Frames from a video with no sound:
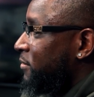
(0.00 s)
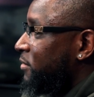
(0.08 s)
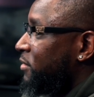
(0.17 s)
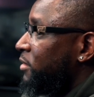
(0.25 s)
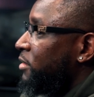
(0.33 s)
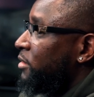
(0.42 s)

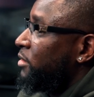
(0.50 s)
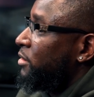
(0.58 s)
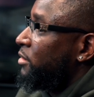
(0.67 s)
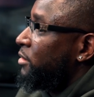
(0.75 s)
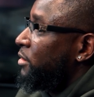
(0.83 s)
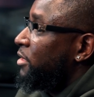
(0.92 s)
Got it.
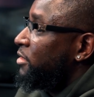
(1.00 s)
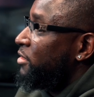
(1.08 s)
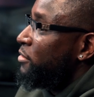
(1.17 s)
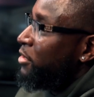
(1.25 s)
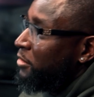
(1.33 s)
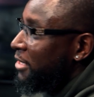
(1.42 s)
Got it. Because
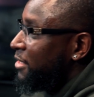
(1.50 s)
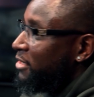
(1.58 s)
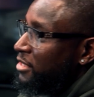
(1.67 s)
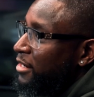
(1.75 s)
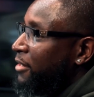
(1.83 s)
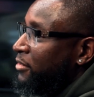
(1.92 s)
you know the
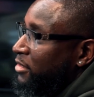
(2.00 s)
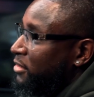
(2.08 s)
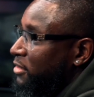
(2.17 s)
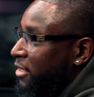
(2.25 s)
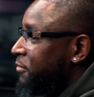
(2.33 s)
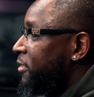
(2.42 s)
ins and outs
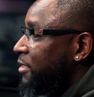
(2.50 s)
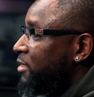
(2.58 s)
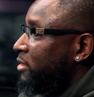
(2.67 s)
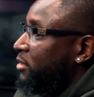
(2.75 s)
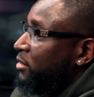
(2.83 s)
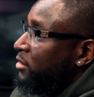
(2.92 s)
and everything.